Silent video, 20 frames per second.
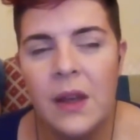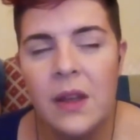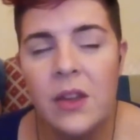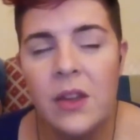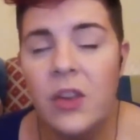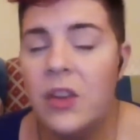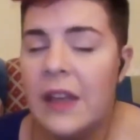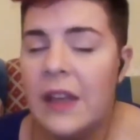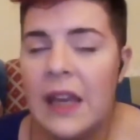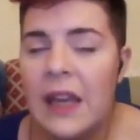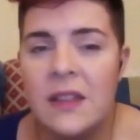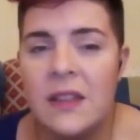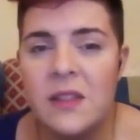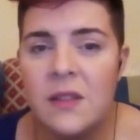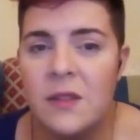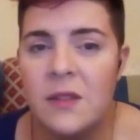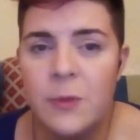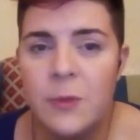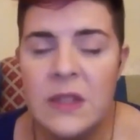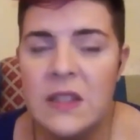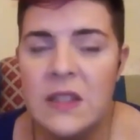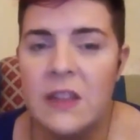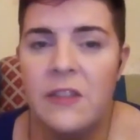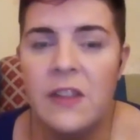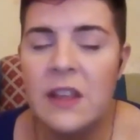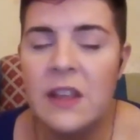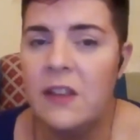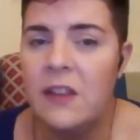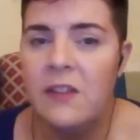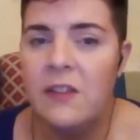You can get
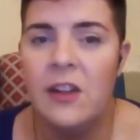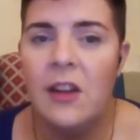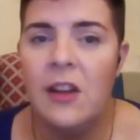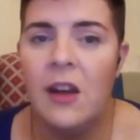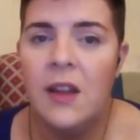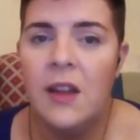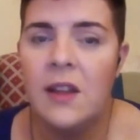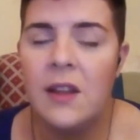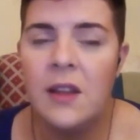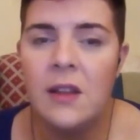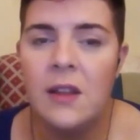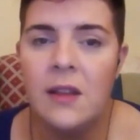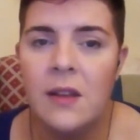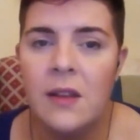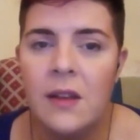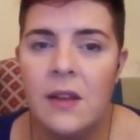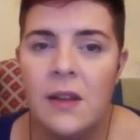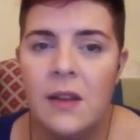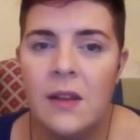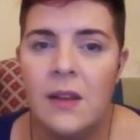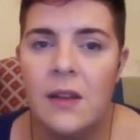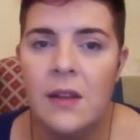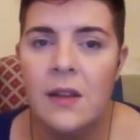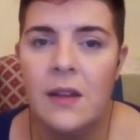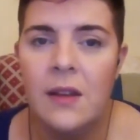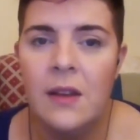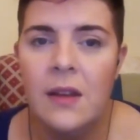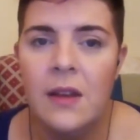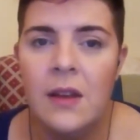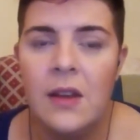specific if you like.
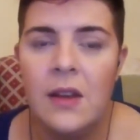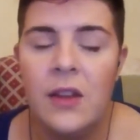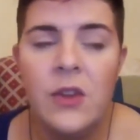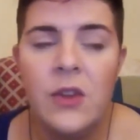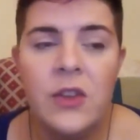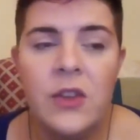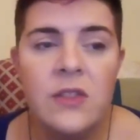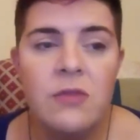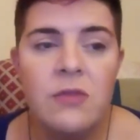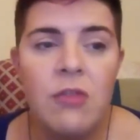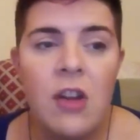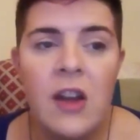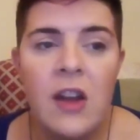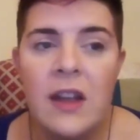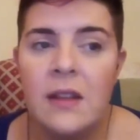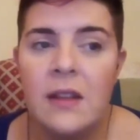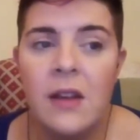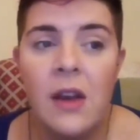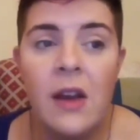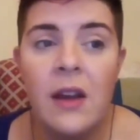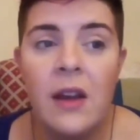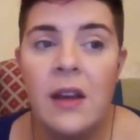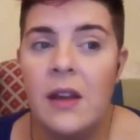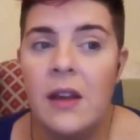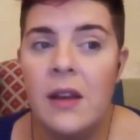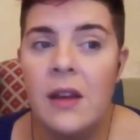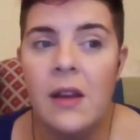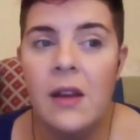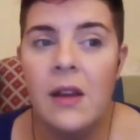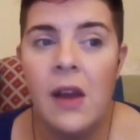You can write, I
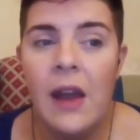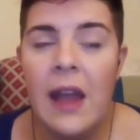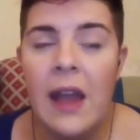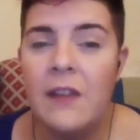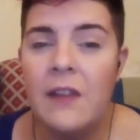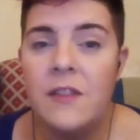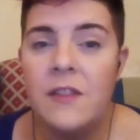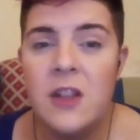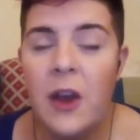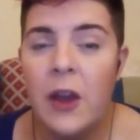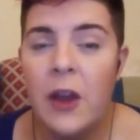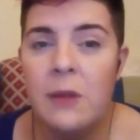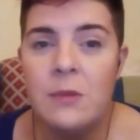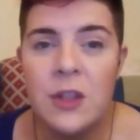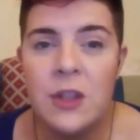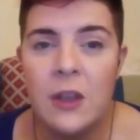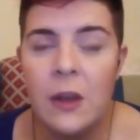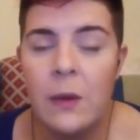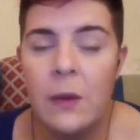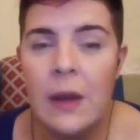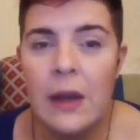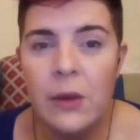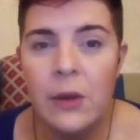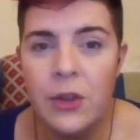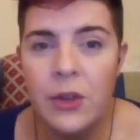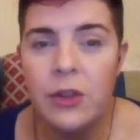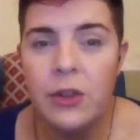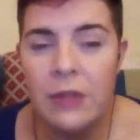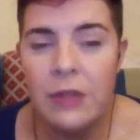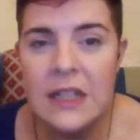have time to go
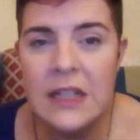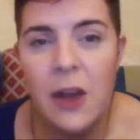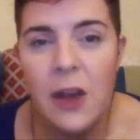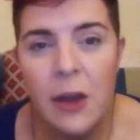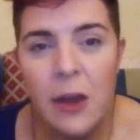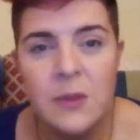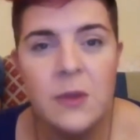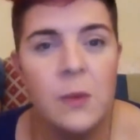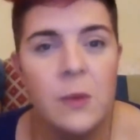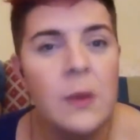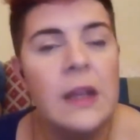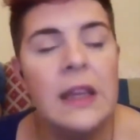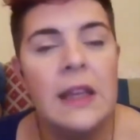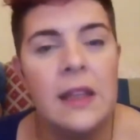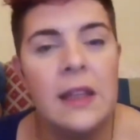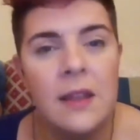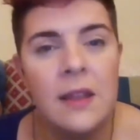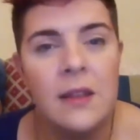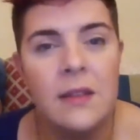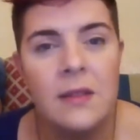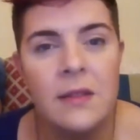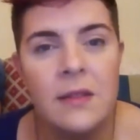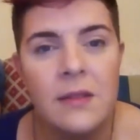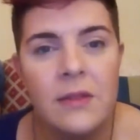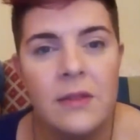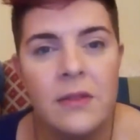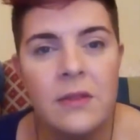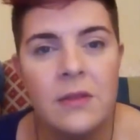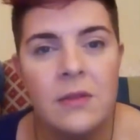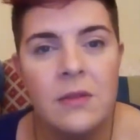out 3 times a week,
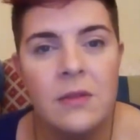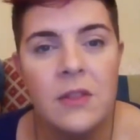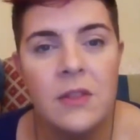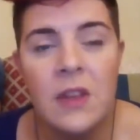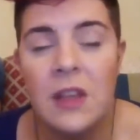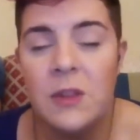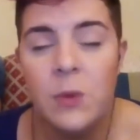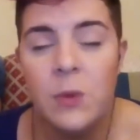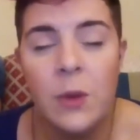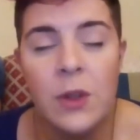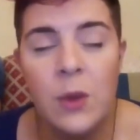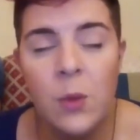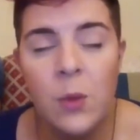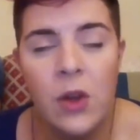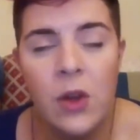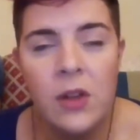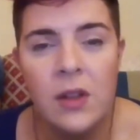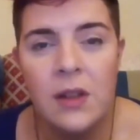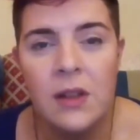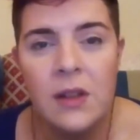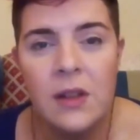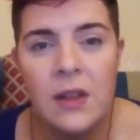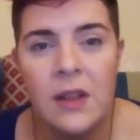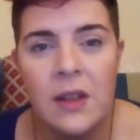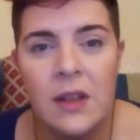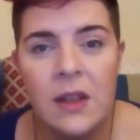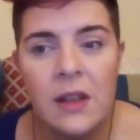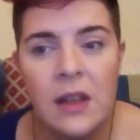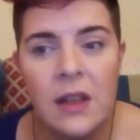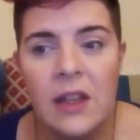if that's what you want,
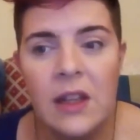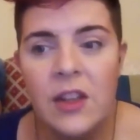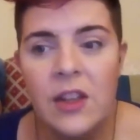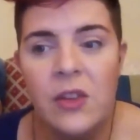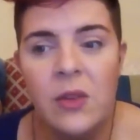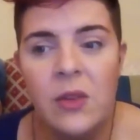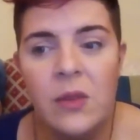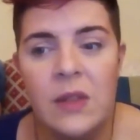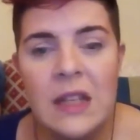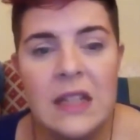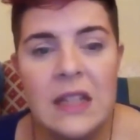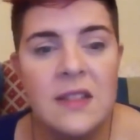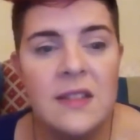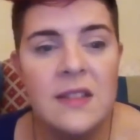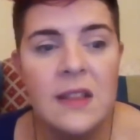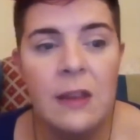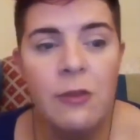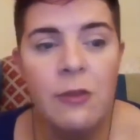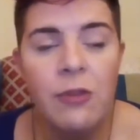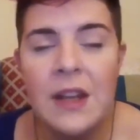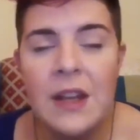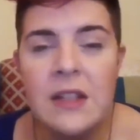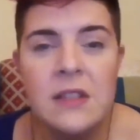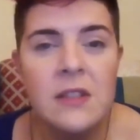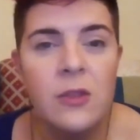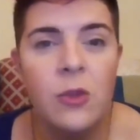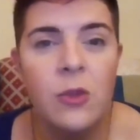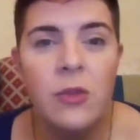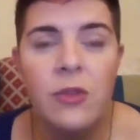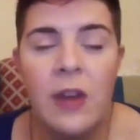and you need to see
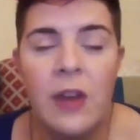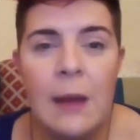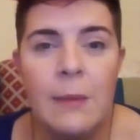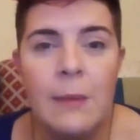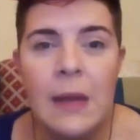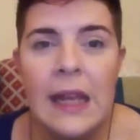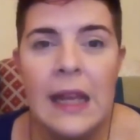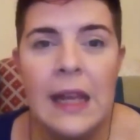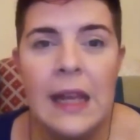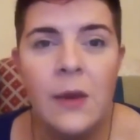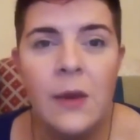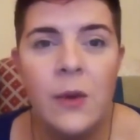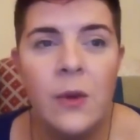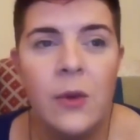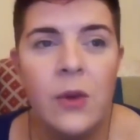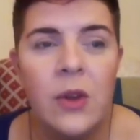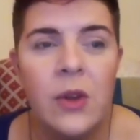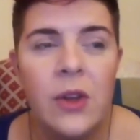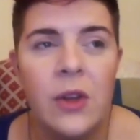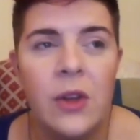friends or family, or